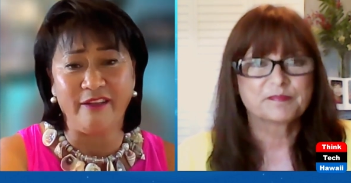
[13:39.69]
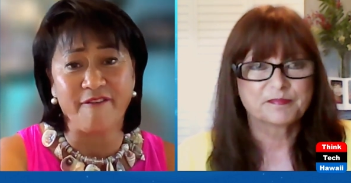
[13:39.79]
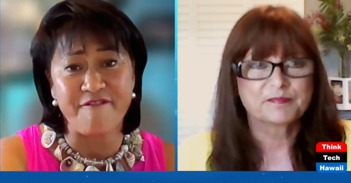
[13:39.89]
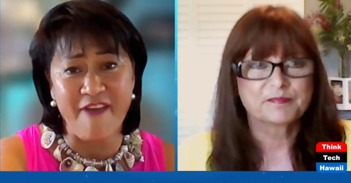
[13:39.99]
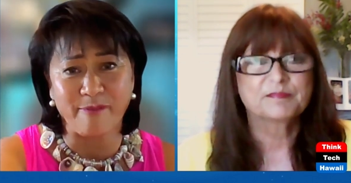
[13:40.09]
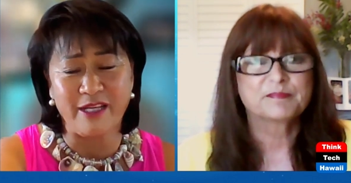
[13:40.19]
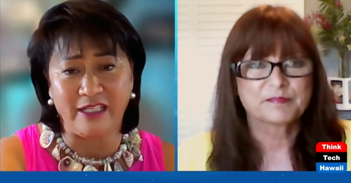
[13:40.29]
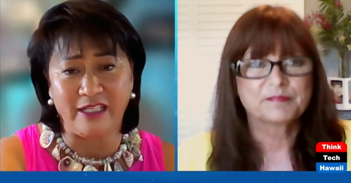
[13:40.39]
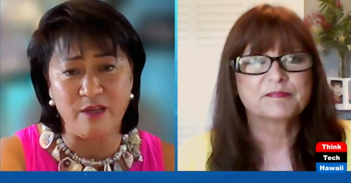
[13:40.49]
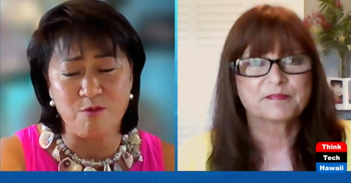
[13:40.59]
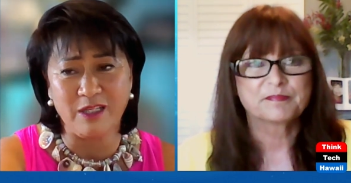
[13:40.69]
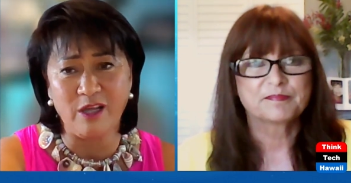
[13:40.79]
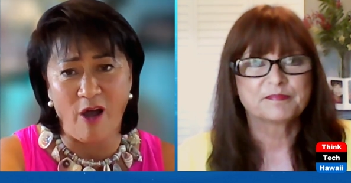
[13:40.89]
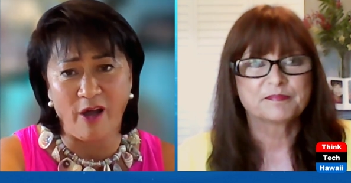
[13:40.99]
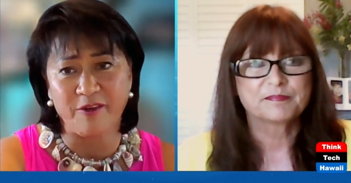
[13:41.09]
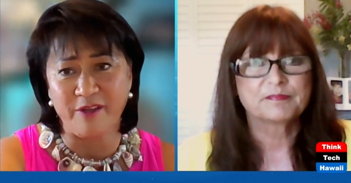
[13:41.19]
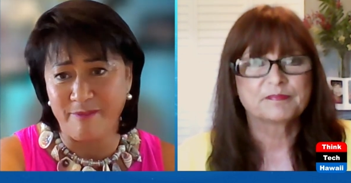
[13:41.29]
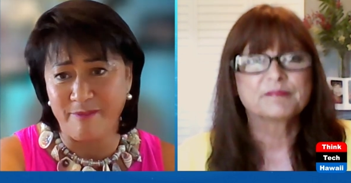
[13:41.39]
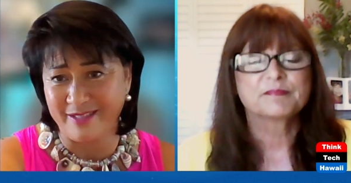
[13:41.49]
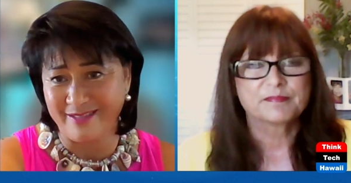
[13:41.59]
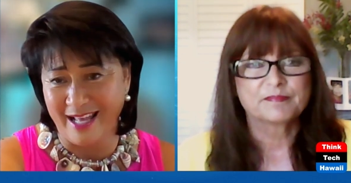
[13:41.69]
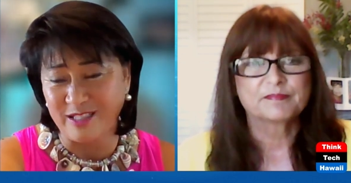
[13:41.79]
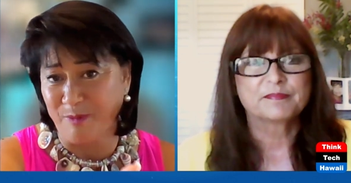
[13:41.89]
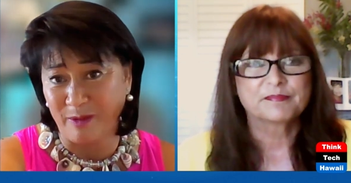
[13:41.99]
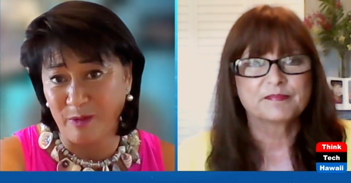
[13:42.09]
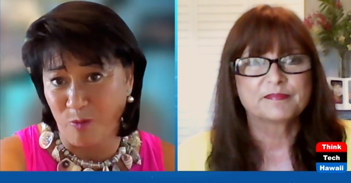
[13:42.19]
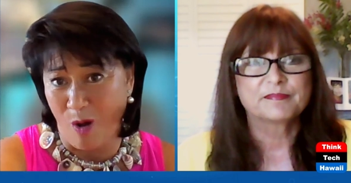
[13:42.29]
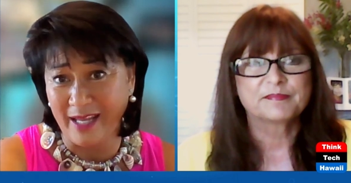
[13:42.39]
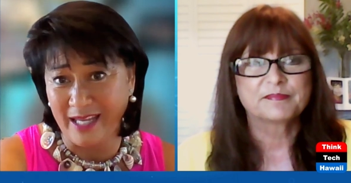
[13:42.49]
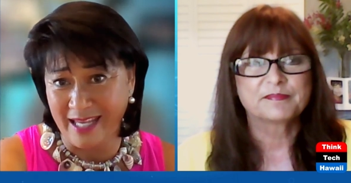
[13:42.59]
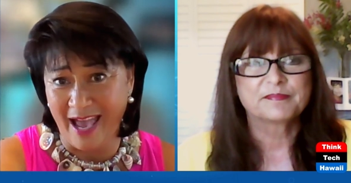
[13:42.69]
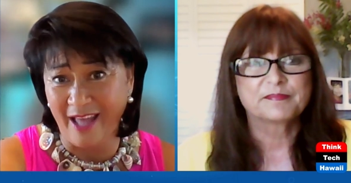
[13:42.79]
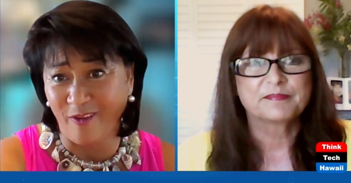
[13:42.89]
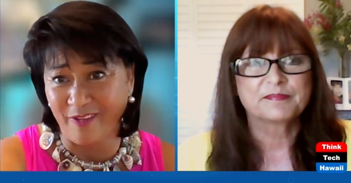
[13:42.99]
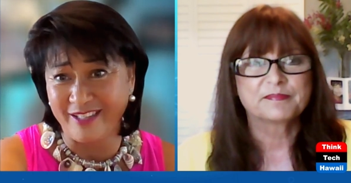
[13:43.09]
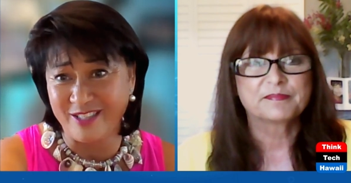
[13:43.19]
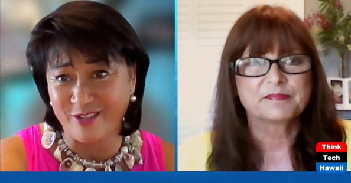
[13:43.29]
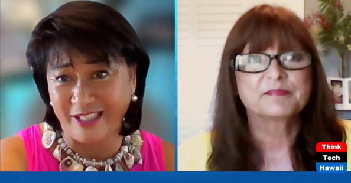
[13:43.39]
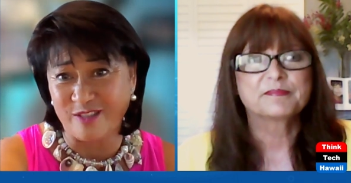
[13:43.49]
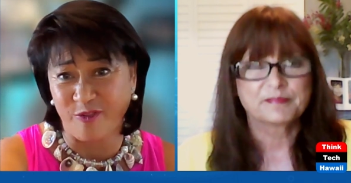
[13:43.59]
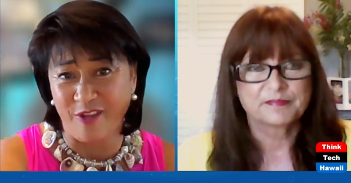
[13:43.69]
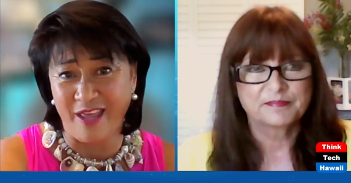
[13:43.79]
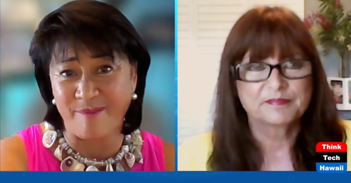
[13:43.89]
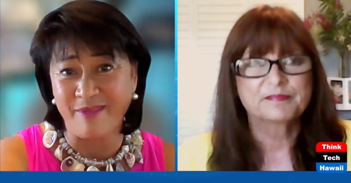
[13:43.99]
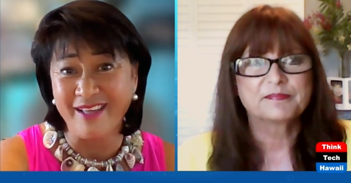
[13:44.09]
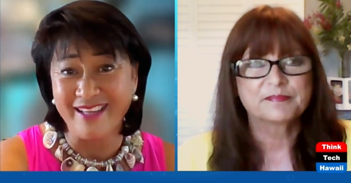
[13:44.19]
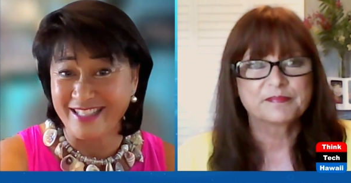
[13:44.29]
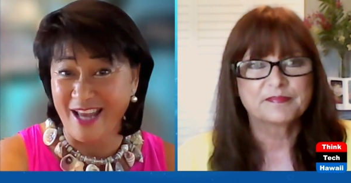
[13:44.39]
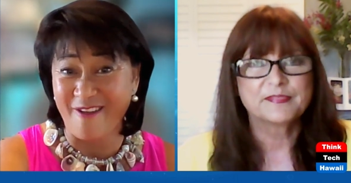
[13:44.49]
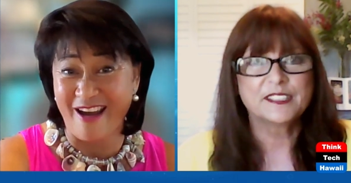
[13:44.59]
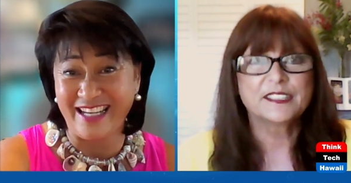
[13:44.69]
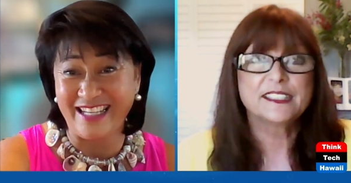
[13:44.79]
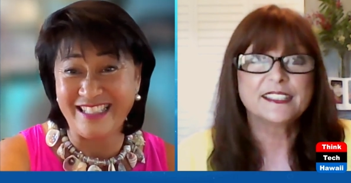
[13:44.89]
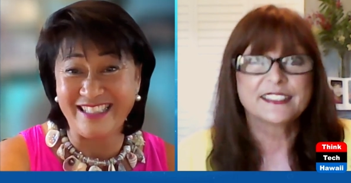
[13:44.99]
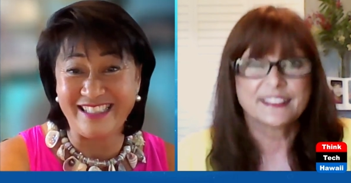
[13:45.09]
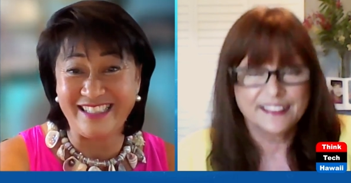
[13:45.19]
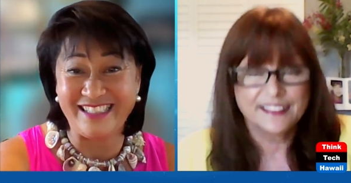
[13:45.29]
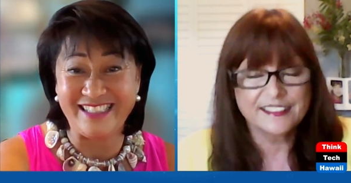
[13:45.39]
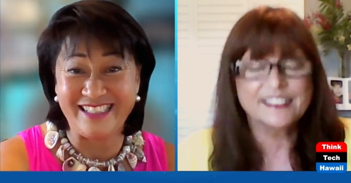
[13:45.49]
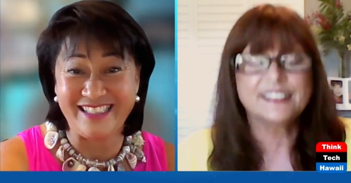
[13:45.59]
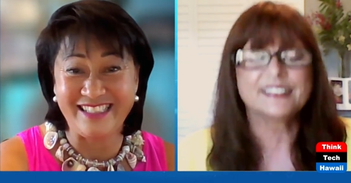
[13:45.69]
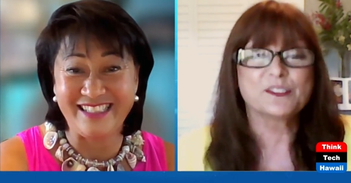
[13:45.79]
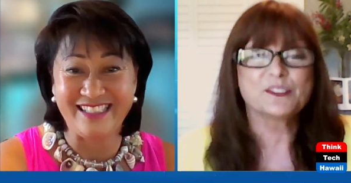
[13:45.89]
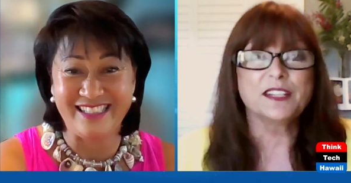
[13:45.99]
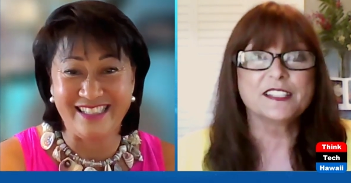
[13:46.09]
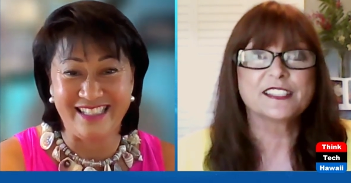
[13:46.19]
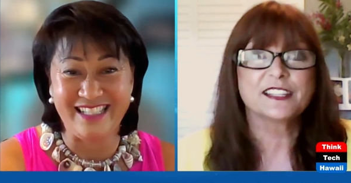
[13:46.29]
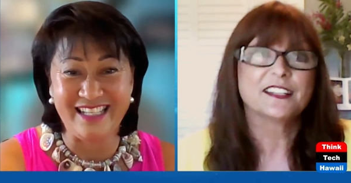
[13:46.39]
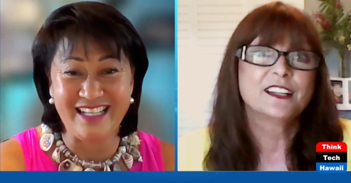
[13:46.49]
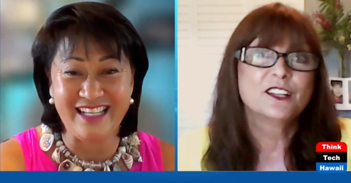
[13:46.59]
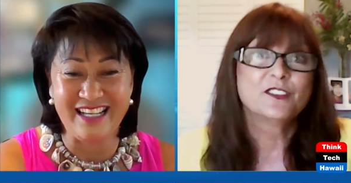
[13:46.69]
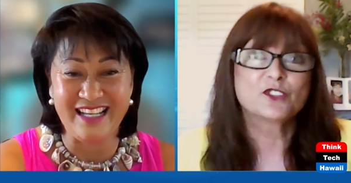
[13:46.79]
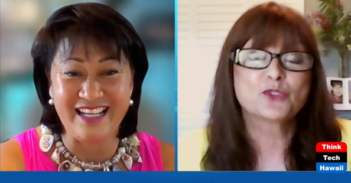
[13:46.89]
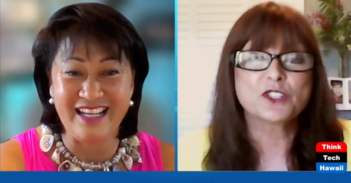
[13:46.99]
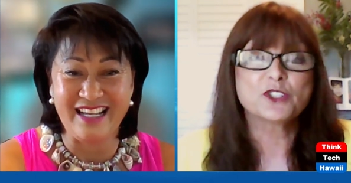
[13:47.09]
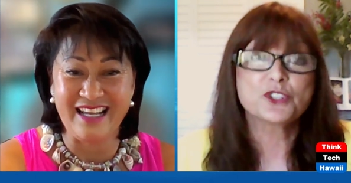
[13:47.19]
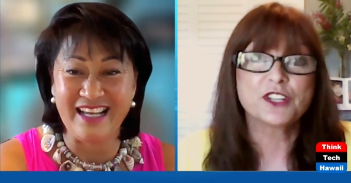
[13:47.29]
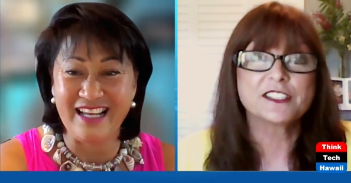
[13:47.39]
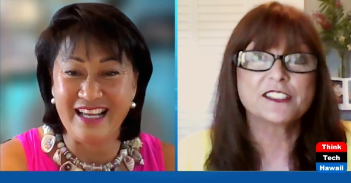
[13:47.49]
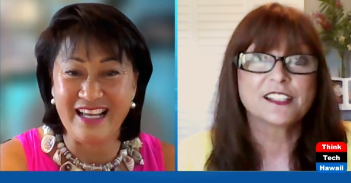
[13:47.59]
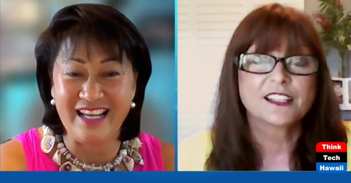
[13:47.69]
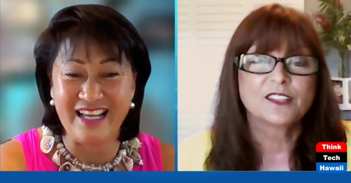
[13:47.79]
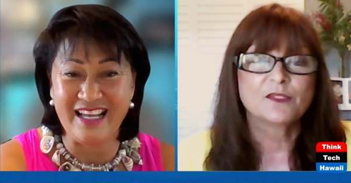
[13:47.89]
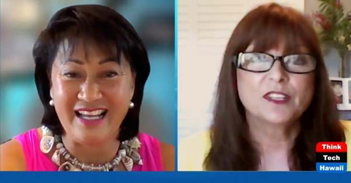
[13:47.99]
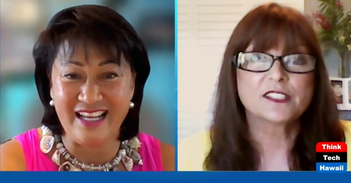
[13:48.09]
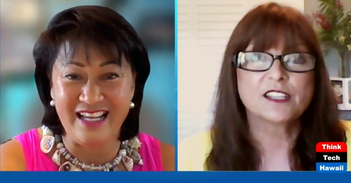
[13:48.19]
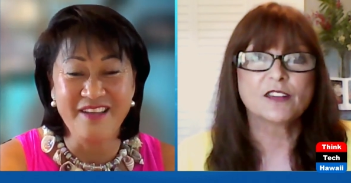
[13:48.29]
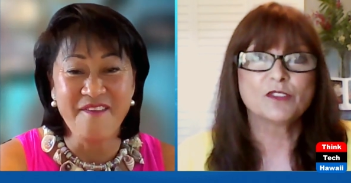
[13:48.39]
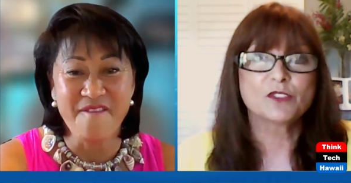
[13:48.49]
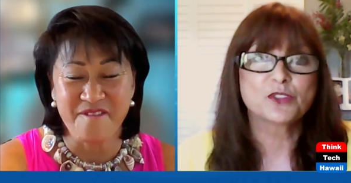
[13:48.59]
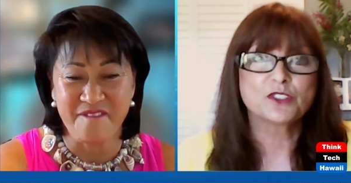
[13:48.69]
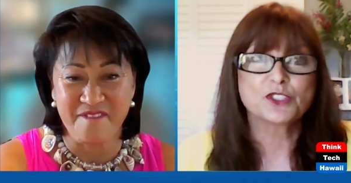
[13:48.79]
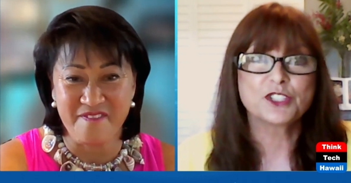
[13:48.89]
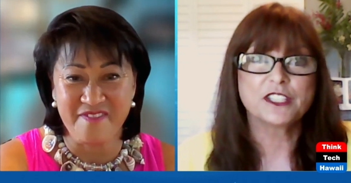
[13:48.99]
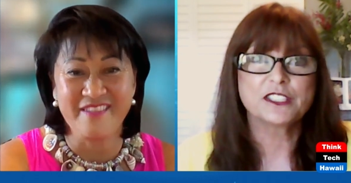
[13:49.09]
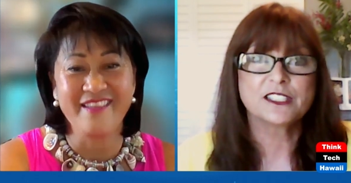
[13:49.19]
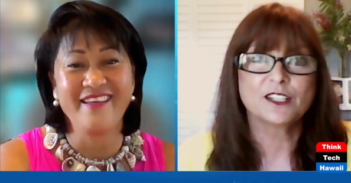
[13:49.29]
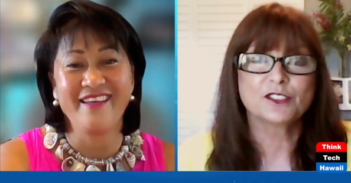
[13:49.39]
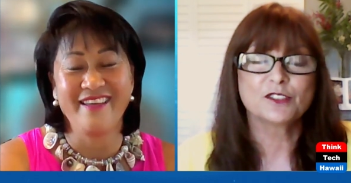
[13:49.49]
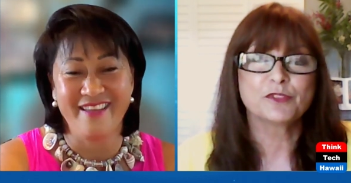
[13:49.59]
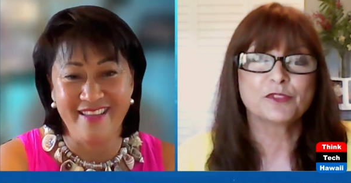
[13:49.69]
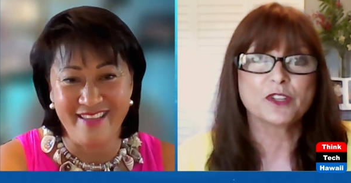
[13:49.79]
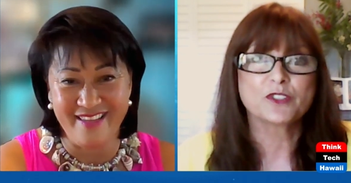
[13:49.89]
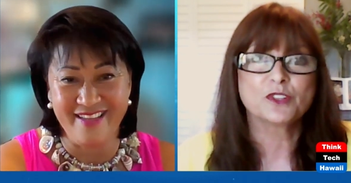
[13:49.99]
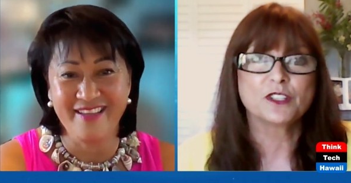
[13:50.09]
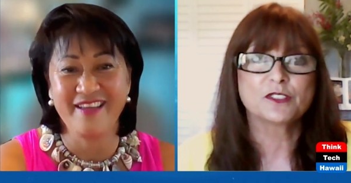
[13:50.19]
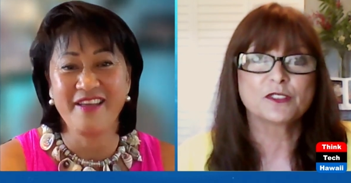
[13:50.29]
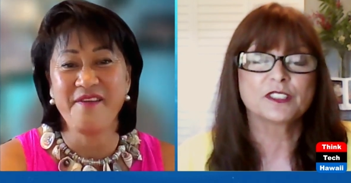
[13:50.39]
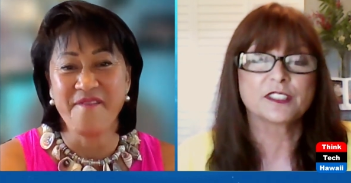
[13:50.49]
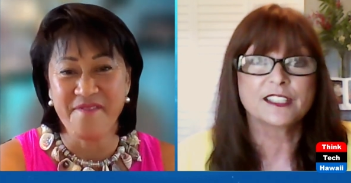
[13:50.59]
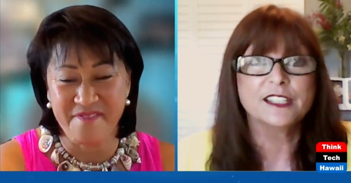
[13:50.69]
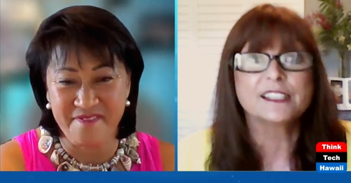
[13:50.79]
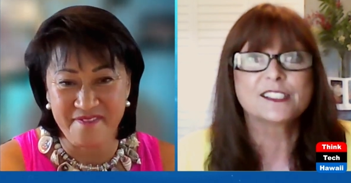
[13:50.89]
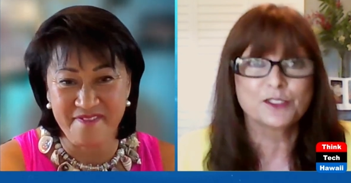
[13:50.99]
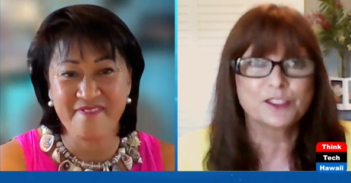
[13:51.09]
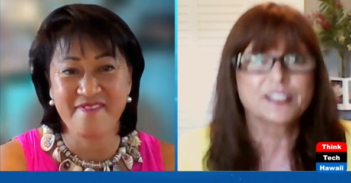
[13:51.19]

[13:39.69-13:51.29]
Speaker 1: and the family, and he really honored them. That's probably why he had all these goodies for them. Is that right?
Speaker 2: He did, as well as the, the treasure chest. We had several treasure chests in our different restaurants so that the kids